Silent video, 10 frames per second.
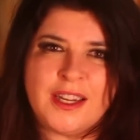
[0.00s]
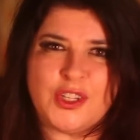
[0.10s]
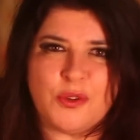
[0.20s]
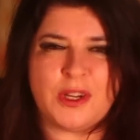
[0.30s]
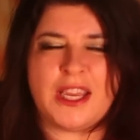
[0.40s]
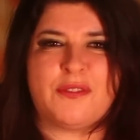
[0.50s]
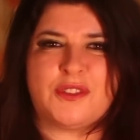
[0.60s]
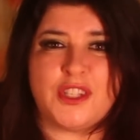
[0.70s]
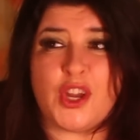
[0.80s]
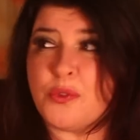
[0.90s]
And you really have
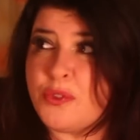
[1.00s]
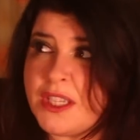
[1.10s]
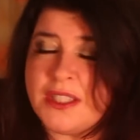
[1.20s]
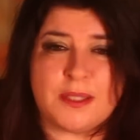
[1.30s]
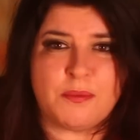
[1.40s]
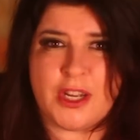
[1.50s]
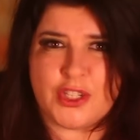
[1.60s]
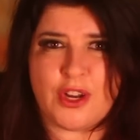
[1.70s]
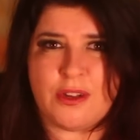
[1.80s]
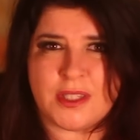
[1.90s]
to know this is my
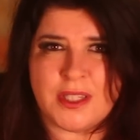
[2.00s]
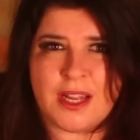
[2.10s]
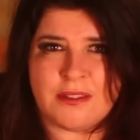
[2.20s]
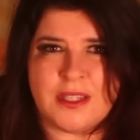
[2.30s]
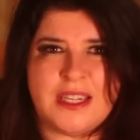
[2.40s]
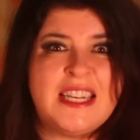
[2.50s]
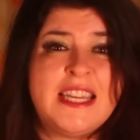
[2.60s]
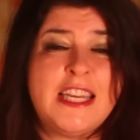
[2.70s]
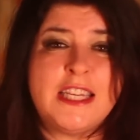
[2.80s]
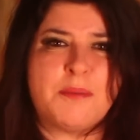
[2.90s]
chance now to
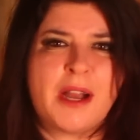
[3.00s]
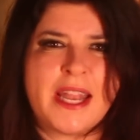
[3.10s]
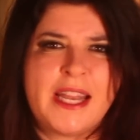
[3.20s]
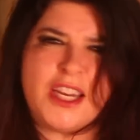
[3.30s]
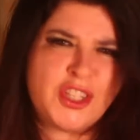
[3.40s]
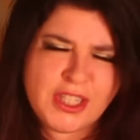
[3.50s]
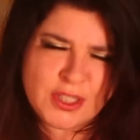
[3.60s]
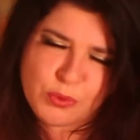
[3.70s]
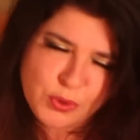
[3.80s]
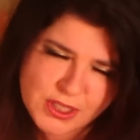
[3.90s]
lead my energy
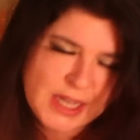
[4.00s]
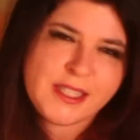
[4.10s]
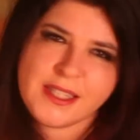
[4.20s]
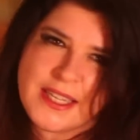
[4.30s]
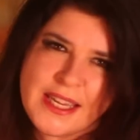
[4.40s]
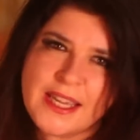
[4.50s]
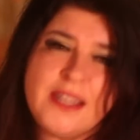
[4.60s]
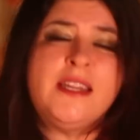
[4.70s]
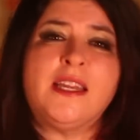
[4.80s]
towards the end of the year